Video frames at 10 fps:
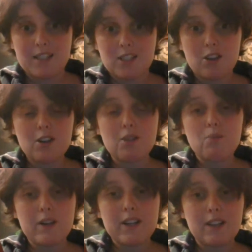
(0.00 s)
I
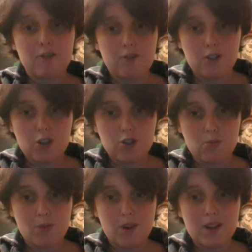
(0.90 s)
started reading the
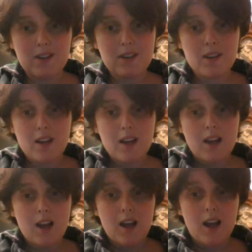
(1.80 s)
first one
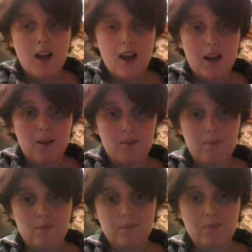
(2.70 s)

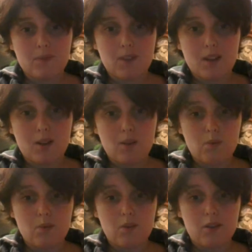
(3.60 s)
um,
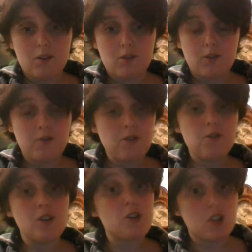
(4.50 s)
a
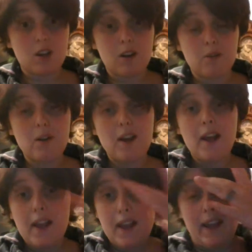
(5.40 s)
few years ago,
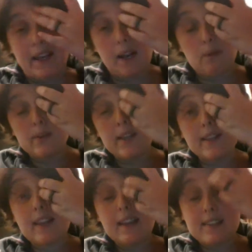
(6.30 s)
and I
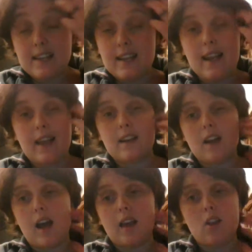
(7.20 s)
really liked it,
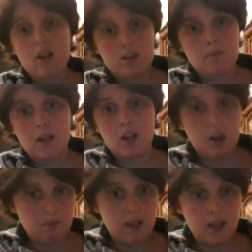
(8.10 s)
and I lost my
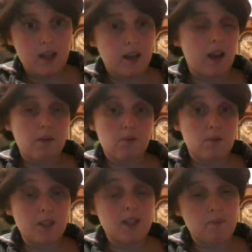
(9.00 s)
copy, and I
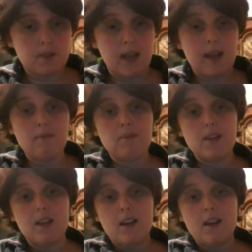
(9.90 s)
was really upset.